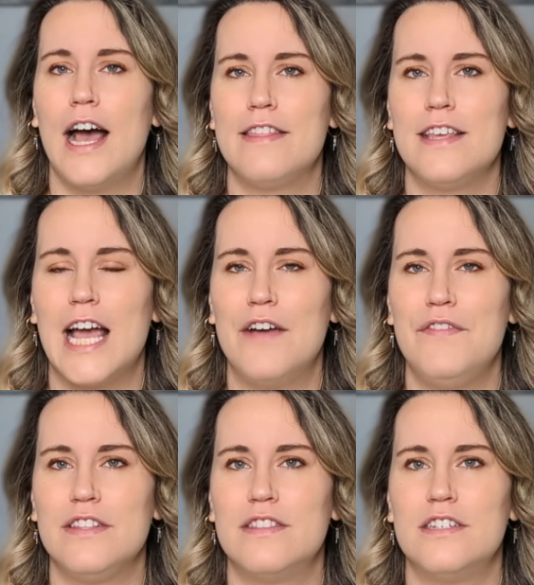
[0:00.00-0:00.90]
I think
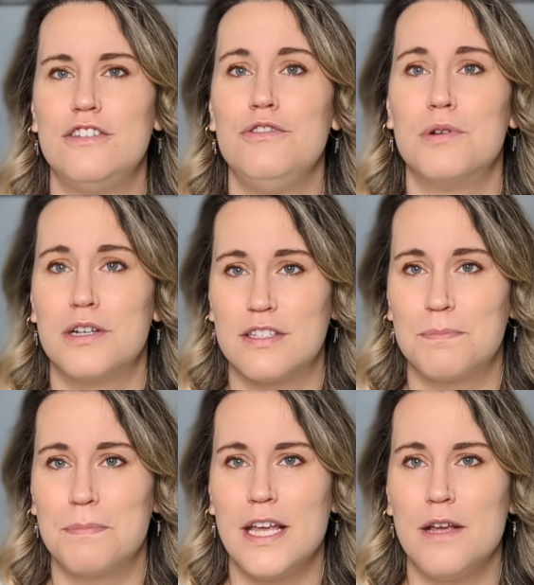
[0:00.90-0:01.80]
having the newer
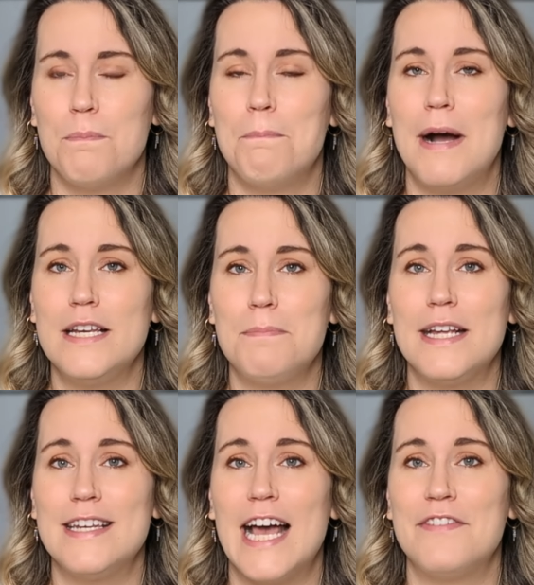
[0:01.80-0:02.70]
display might
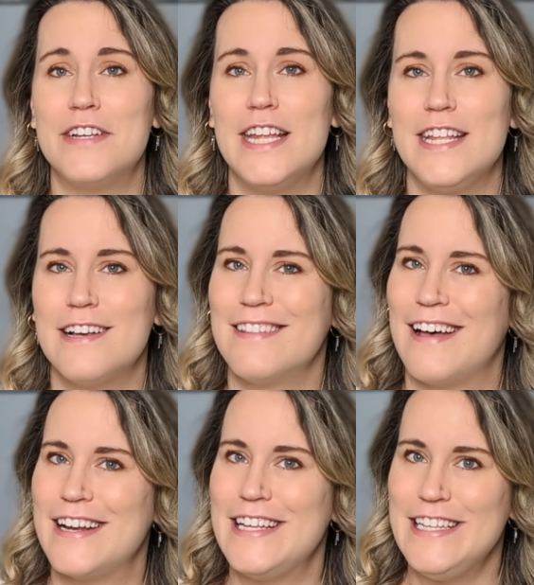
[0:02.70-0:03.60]
make navigating a
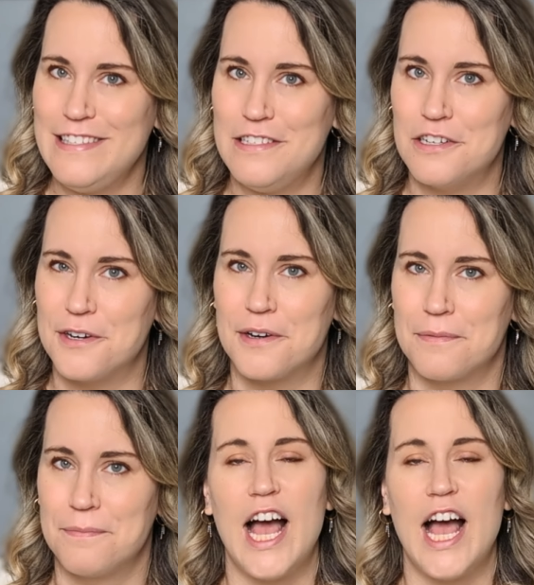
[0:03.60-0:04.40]
lot easier.